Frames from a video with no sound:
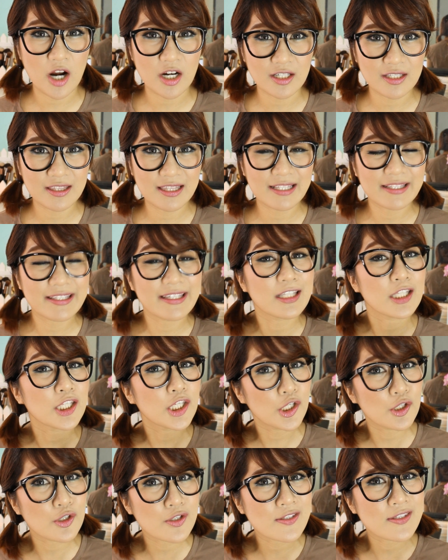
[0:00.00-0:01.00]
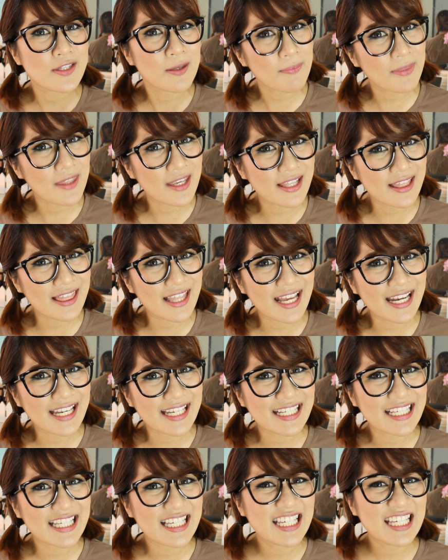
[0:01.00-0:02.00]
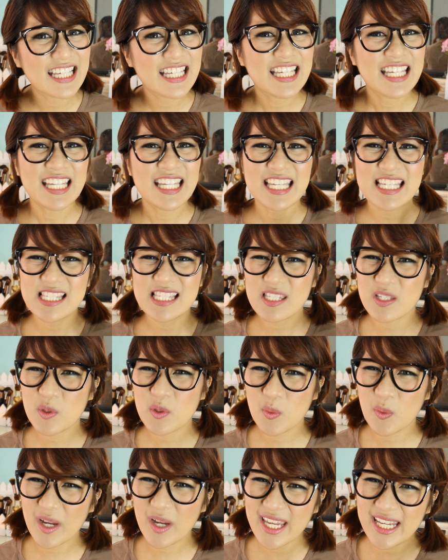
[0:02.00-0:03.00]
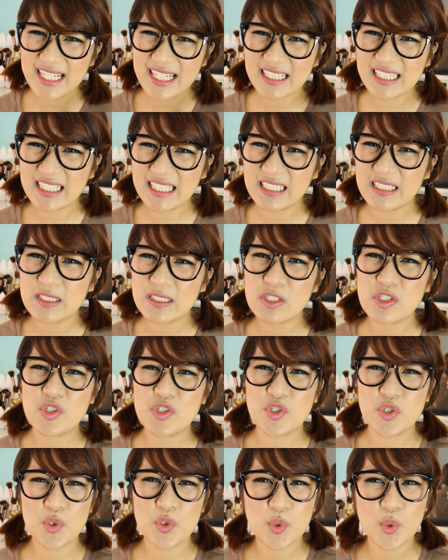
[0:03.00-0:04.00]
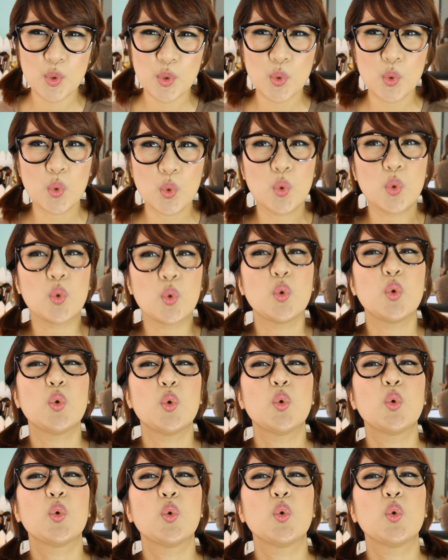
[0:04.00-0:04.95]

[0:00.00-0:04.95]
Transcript: a product that can cure something that is quite a little too